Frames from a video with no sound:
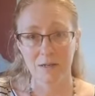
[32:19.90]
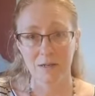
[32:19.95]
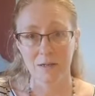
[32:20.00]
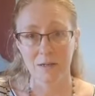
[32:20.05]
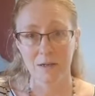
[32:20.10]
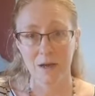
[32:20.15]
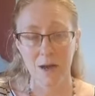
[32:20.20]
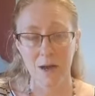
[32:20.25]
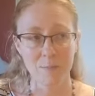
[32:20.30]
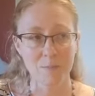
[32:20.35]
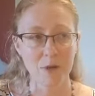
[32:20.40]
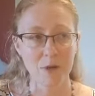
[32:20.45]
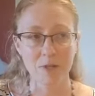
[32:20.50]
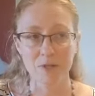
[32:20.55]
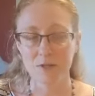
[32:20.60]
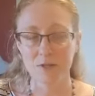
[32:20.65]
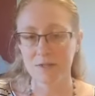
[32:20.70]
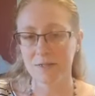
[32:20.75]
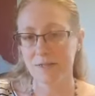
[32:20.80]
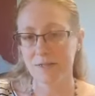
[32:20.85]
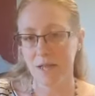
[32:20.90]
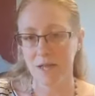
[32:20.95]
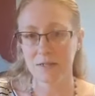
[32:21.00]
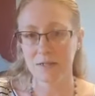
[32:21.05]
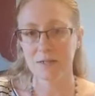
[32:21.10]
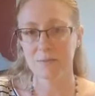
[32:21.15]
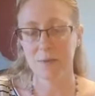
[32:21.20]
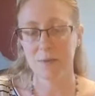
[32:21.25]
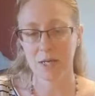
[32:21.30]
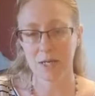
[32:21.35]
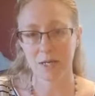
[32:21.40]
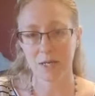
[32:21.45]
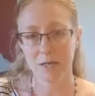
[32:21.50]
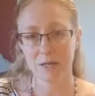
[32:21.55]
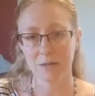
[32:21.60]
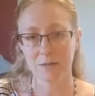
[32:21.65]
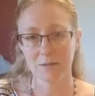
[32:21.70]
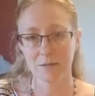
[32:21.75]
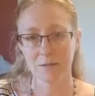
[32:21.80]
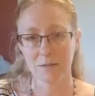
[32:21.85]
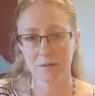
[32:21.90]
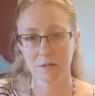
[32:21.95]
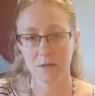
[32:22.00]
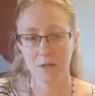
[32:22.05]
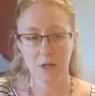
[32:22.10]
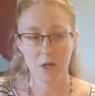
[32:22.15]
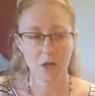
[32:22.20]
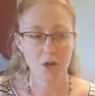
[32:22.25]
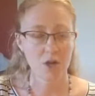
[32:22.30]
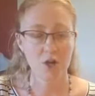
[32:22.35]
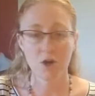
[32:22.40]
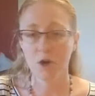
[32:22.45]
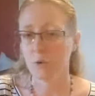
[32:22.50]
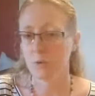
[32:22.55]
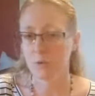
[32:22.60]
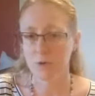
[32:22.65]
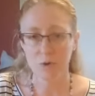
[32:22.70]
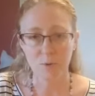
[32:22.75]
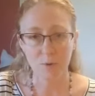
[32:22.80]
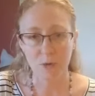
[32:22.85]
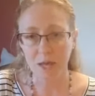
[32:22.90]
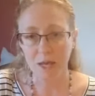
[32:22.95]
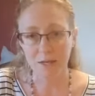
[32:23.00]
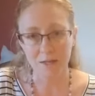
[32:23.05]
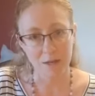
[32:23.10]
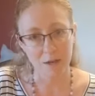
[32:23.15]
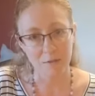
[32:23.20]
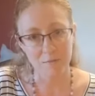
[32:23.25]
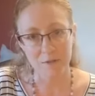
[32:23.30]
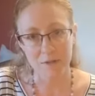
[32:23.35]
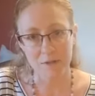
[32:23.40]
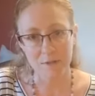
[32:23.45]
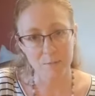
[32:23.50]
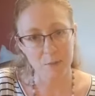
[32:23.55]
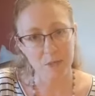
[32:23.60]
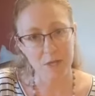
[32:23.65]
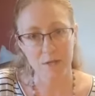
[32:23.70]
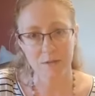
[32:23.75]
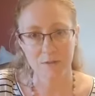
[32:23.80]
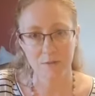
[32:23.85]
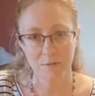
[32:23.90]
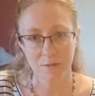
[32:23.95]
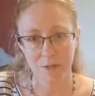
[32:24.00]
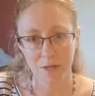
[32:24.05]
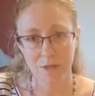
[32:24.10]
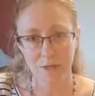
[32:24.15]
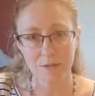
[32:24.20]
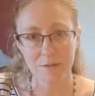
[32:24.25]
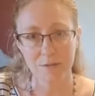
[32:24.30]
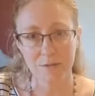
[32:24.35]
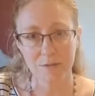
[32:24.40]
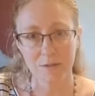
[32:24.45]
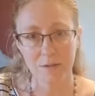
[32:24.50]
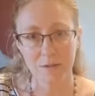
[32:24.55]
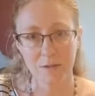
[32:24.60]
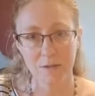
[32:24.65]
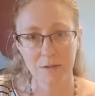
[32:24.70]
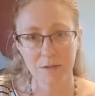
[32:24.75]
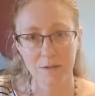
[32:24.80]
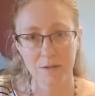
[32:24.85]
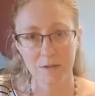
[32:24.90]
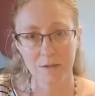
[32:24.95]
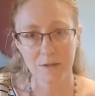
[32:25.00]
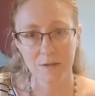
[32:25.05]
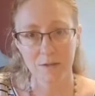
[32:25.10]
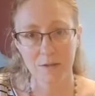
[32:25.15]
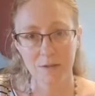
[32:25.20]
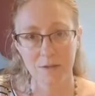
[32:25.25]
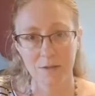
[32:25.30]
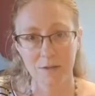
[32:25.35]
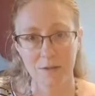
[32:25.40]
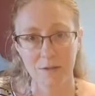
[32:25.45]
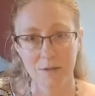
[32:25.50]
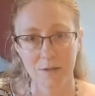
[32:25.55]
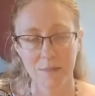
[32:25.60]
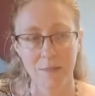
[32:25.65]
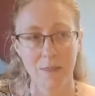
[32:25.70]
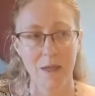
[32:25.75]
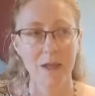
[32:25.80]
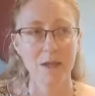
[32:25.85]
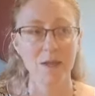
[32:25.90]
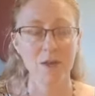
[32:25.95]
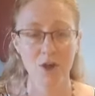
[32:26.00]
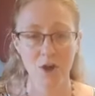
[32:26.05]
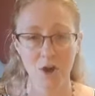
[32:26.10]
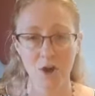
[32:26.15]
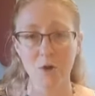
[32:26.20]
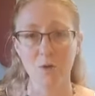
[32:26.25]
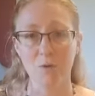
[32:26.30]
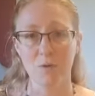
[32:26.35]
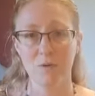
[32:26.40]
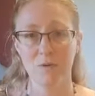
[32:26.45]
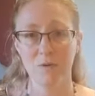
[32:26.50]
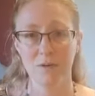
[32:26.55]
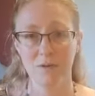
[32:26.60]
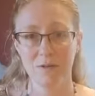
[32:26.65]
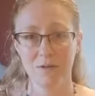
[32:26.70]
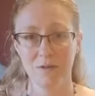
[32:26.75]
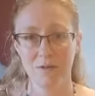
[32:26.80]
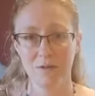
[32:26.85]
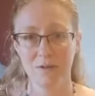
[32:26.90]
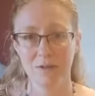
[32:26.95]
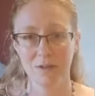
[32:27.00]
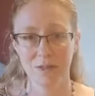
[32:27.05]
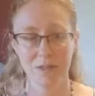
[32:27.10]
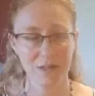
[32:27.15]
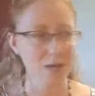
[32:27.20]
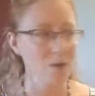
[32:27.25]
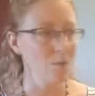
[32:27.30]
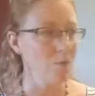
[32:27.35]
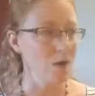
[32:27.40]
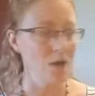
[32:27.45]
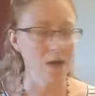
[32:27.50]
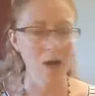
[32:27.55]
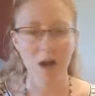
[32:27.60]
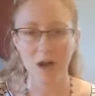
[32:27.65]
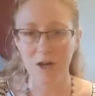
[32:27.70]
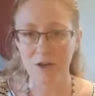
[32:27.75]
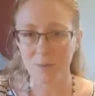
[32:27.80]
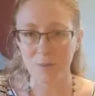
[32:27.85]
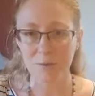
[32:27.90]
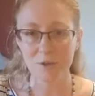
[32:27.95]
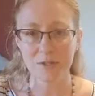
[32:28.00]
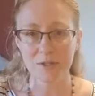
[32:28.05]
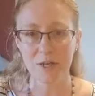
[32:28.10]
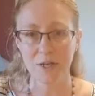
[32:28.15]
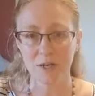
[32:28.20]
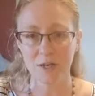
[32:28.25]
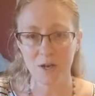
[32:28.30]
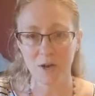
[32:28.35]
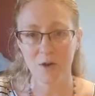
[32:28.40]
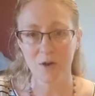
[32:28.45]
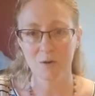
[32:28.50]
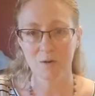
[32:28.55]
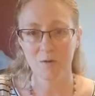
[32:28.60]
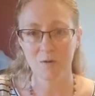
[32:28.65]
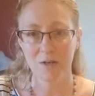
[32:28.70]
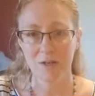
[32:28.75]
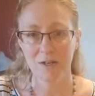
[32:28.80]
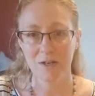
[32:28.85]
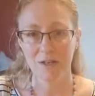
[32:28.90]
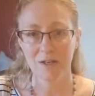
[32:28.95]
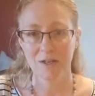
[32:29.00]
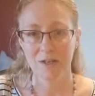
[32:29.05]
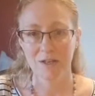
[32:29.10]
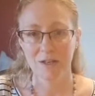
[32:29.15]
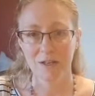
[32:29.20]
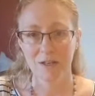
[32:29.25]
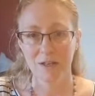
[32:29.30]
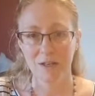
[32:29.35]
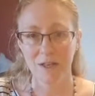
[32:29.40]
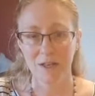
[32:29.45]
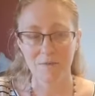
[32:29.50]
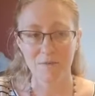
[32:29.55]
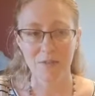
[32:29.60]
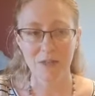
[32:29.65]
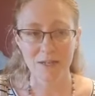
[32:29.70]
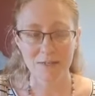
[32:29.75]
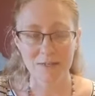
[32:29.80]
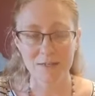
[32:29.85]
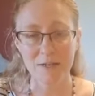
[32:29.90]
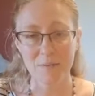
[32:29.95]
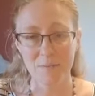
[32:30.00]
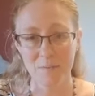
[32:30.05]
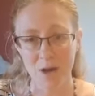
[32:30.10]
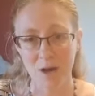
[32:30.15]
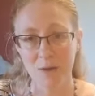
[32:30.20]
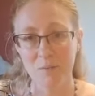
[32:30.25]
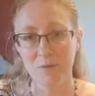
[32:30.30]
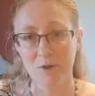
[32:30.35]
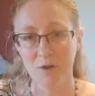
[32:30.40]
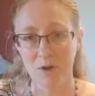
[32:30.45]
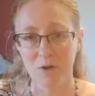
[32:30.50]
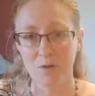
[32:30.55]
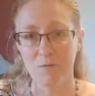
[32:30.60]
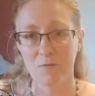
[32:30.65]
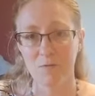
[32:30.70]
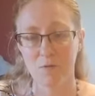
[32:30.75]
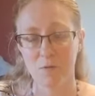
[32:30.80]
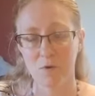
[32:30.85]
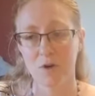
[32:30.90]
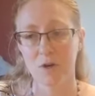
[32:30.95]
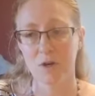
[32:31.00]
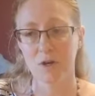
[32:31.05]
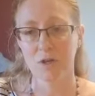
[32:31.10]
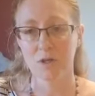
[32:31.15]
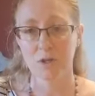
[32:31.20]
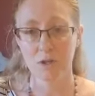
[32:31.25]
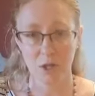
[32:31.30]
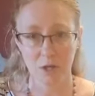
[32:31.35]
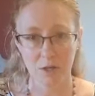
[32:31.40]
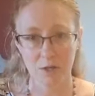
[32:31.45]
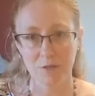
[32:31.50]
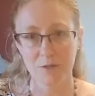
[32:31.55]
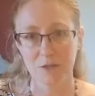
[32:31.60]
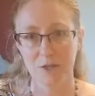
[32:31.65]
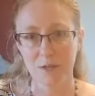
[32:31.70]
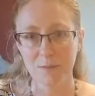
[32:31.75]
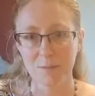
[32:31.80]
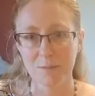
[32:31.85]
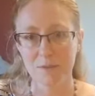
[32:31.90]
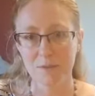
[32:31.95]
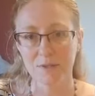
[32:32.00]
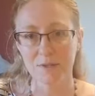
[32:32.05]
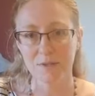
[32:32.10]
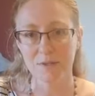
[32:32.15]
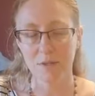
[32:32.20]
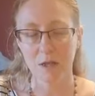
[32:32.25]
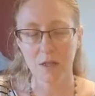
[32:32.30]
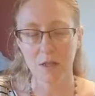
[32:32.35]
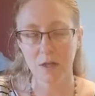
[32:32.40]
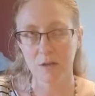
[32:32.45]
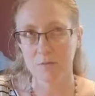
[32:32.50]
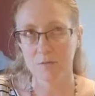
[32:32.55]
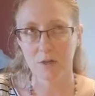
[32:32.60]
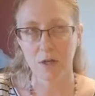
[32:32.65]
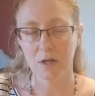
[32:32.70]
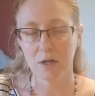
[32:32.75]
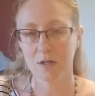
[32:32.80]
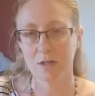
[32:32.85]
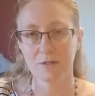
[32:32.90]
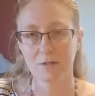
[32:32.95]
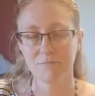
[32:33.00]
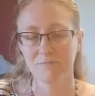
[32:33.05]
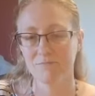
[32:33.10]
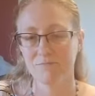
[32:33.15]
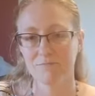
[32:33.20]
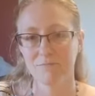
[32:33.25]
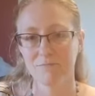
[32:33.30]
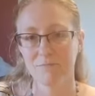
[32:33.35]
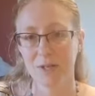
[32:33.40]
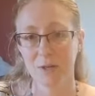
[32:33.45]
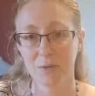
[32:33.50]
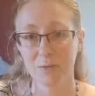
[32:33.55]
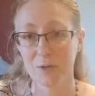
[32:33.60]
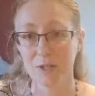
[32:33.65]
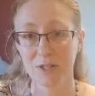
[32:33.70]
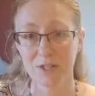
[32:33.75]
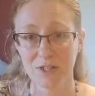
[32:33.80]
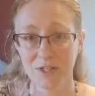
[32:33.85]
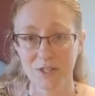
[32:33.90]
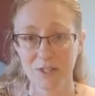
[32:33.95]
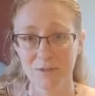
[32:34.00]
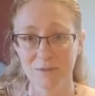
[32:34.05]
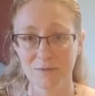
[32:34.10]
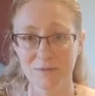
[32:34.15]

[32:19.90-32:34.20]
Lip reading: I'm not just saying to my kids, no, you can't have this because of this. They know. They 100% know. If they see mom go for chocolate chips, I love chocolate. I really do.